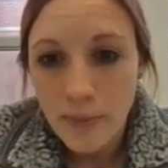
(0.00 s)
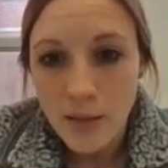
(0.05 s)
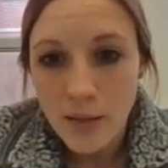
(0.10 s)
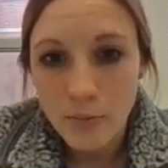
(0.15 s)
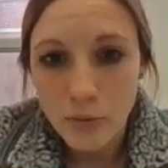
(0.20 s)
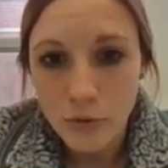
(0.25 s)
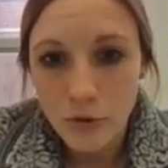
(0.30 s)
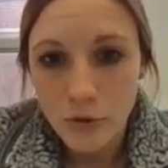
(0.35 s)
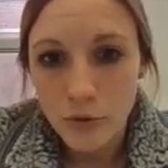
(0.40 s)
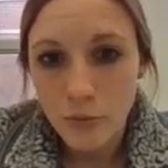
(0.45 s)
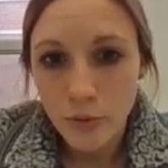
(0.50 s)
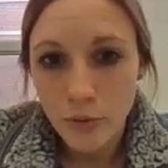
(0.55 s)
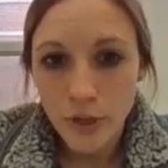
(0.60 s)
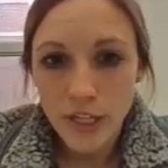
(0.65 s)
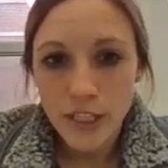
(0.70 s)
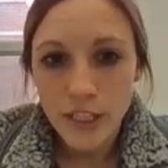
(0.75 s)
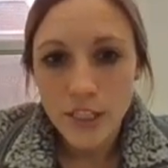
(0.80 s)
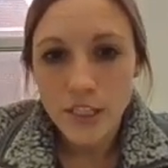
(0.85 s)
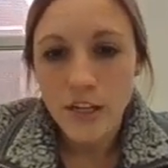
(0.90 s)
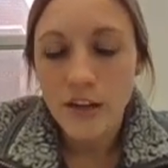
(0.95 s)
a
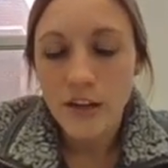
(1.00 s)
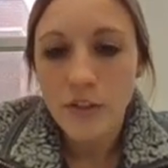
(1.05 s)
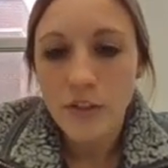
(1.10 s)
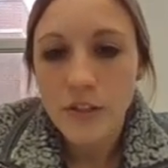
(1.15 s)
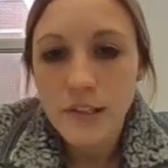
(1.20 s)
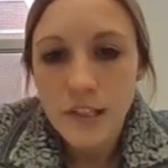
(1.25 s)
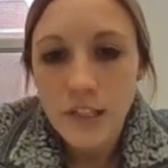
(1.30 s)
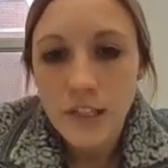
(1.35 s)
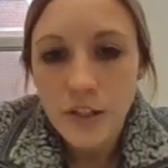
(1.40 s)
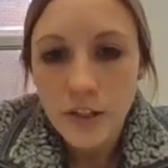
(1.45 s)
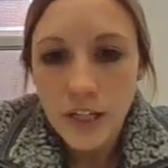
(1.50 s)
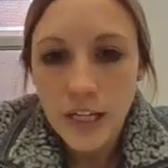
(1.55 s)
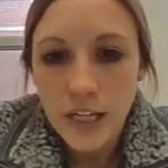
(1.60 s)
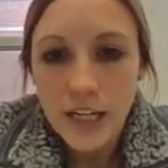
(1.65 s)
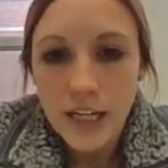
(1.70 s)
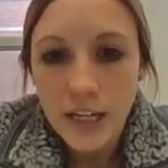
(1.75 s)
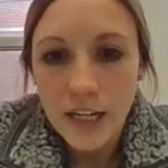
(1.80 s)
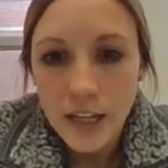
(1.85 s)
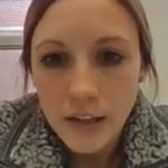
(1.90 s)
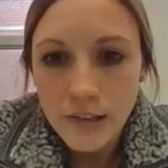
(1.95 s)
blueprint of your secret
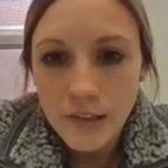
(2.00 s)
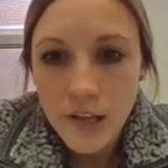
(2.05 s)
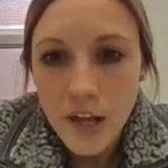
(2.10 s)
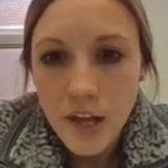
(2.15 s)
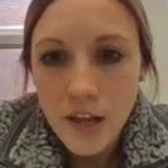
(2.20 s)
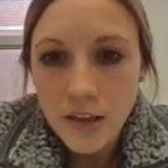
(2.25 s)
annex,